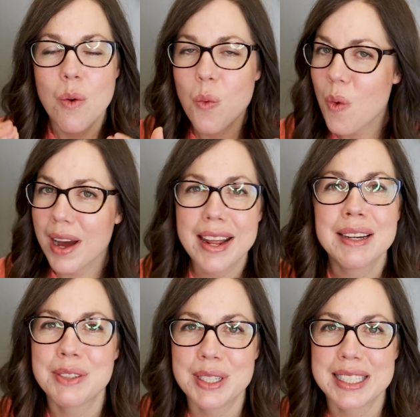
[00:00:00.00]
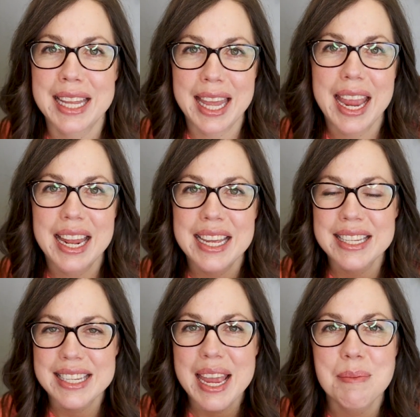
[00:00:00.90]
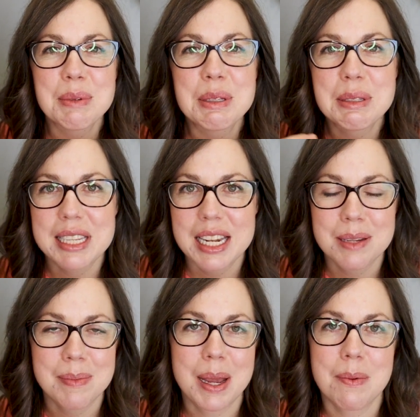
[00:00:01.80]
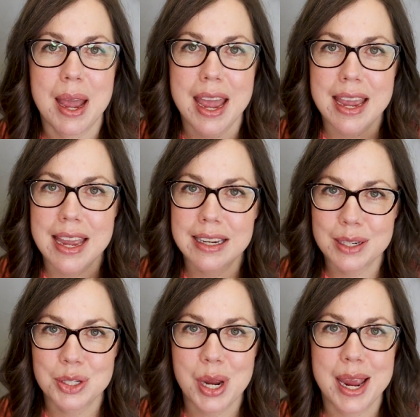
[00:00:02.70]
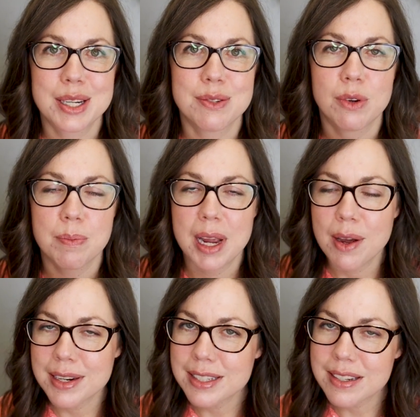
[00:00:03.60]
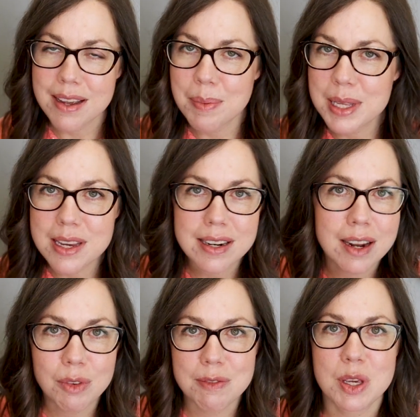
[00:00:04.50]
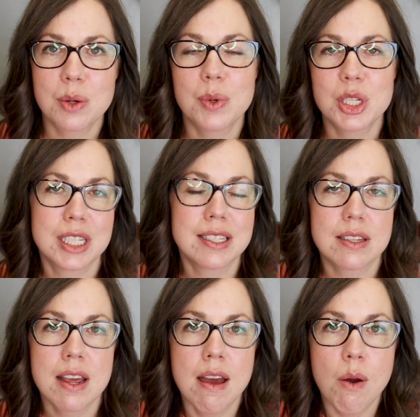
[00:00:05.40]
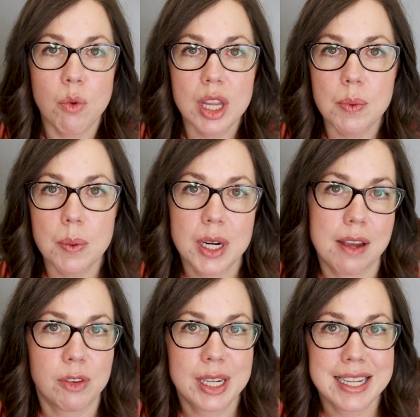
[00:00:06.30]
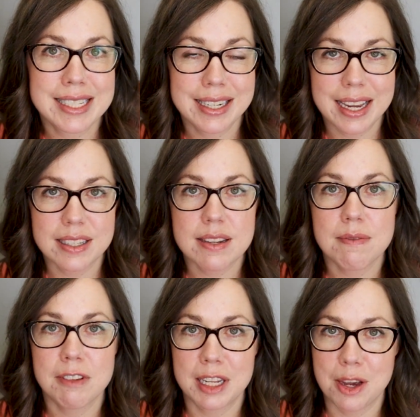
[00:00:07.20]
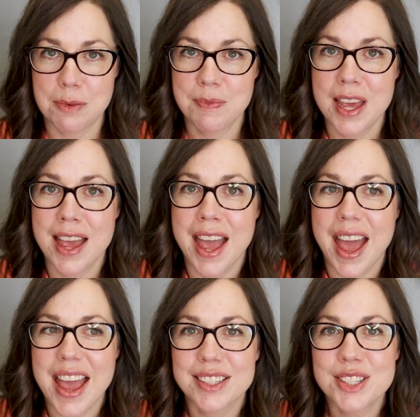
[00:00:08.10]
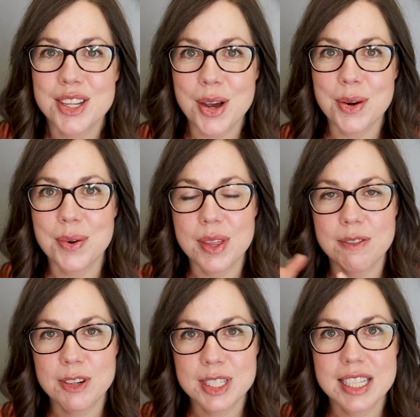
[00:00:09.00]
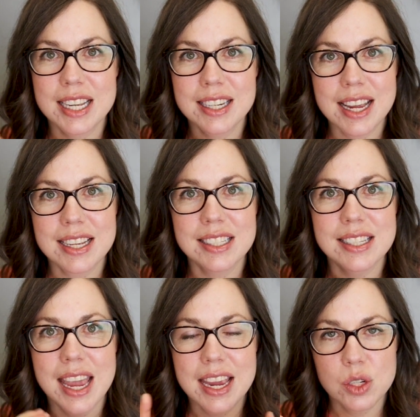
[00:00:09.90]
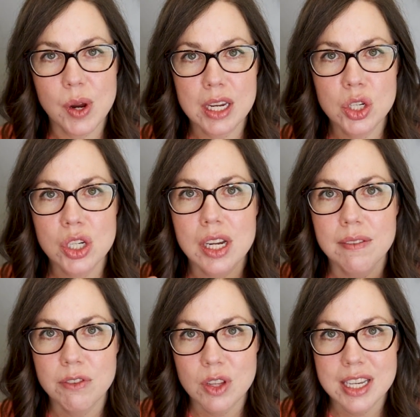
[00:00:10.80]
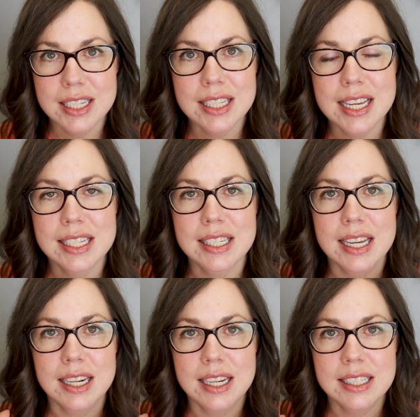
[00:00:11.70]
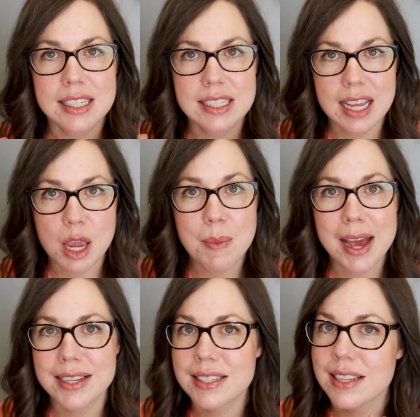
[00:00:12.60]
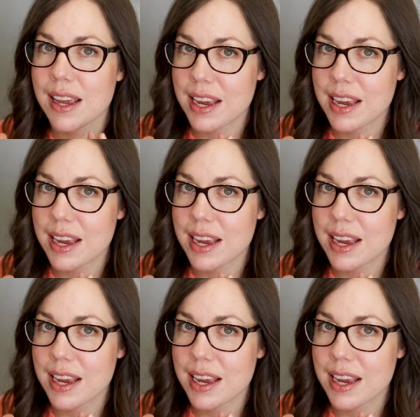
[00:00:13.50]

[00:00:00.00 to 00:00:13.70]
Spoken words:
whatever Sonlight is able to send my way in exchange for my honest opinion and review, which is really what we're covering in today's video. And so the first thing is age range for this is it is the same as the